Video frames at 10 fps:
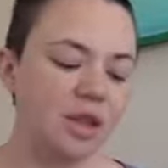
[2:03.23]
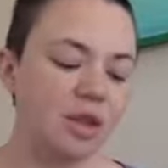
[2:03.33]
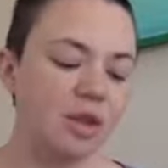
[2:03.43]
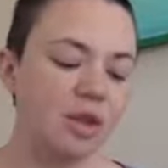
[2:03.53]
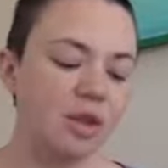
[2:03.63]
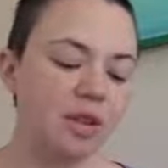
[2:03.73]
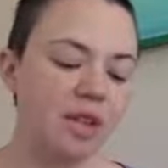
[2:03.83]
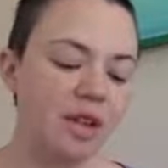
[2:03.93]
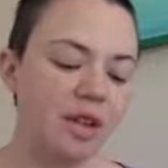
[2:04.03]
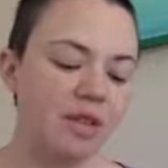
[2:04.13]
towards
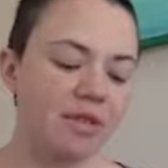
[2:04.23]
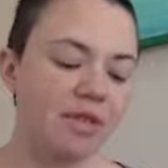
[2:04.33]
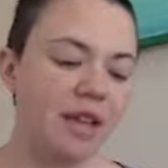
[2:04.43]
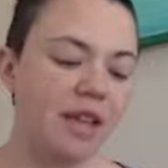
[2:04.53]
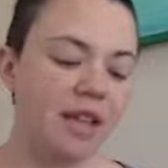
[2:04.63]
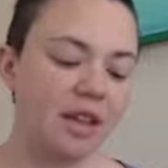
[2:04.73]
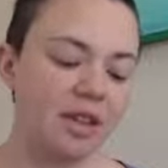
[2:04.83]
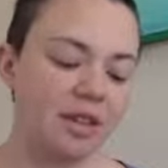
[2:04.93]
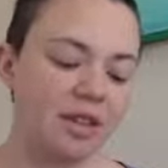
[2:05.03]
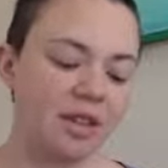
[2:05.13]
yourself and
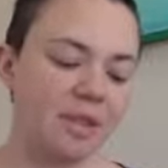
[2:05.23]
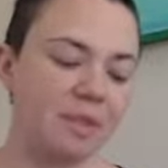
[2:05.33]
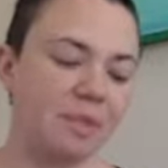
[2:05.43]
others?